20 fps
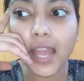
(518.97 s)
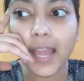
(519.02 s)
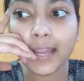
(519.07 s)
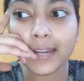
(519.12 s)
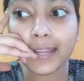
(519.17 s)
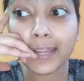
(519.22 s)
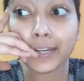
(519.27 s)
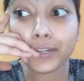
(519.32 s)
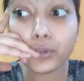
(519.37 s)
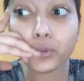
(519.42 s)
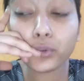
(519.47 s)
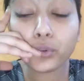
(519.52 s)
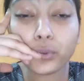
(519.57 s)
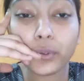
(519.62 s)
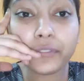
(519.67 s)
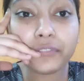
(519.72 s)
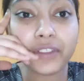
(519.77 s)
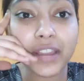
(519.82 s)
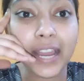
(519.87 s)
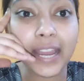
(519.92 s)
and I don't
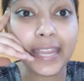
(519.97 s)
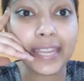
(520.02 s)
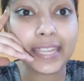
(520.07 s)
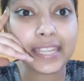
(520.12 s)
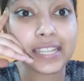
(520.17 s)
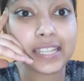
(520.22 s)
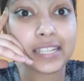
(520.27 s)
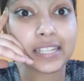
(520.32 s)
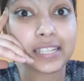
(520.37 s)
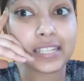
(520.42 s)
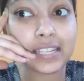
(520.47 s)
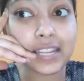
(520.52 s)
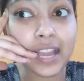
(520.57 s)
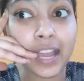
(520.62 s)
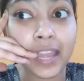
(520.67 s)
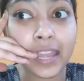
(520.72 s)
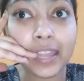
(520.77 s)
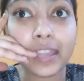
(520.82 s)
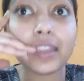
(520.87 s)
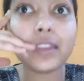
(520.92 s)
know if
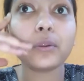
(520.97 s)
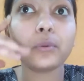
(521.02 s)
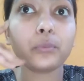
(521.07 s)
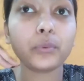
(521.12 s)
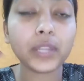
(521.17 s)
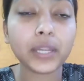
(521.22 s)
I